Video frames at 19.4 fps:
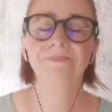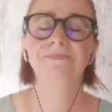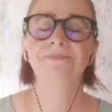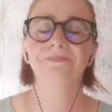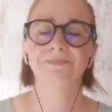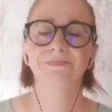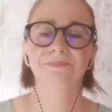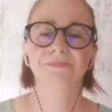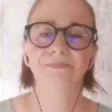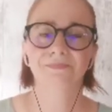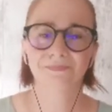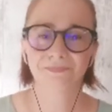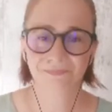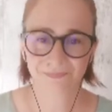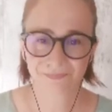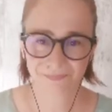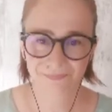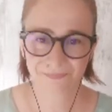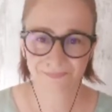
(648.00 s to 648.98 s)

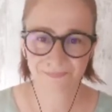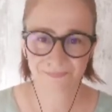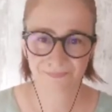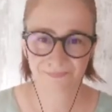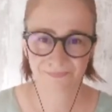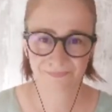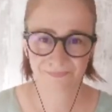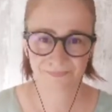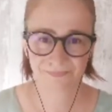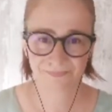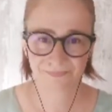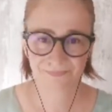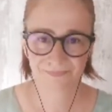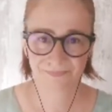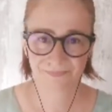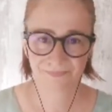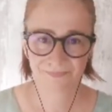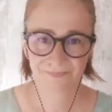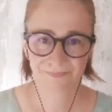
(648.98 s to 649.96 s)

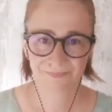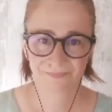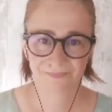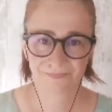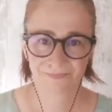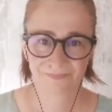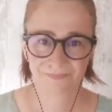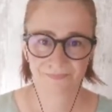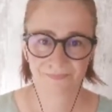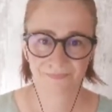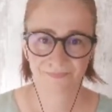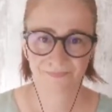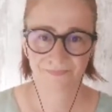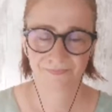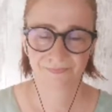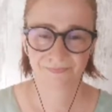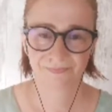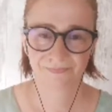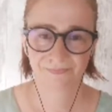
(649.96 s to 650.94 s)

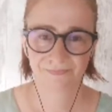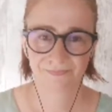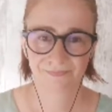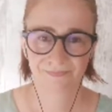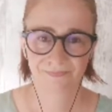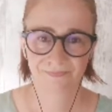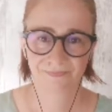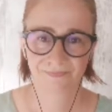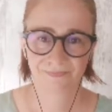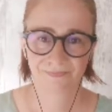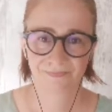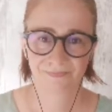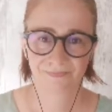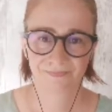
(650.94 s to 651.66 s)
(not speaking)